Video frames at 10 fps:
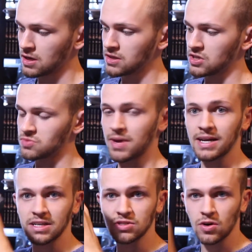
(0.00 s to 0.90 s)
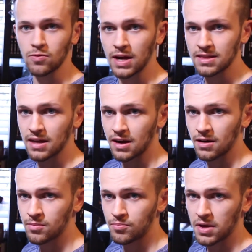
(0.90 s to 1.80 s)
these magnets go right
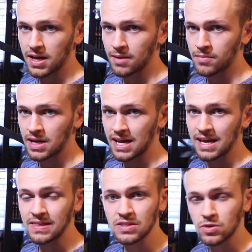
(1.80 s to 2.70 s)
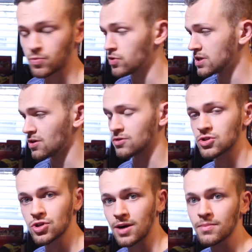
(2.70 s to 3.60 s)
there, bam, and these look pretty darn
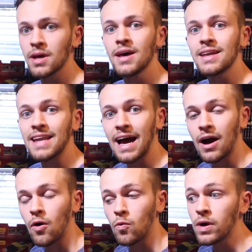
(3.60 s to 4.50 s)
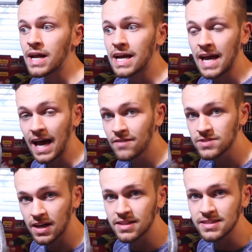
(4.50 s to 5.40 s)
sharp. Now, what I have
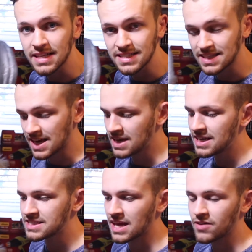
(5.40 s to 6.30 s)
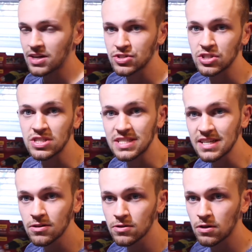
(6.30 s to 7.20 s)
done since then is I've actually
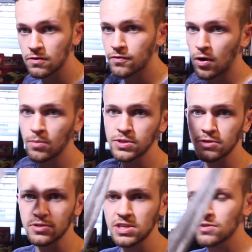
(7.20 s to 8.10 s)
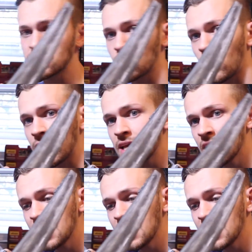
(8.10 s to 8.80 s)
sealed all the foam, so you'll see all this white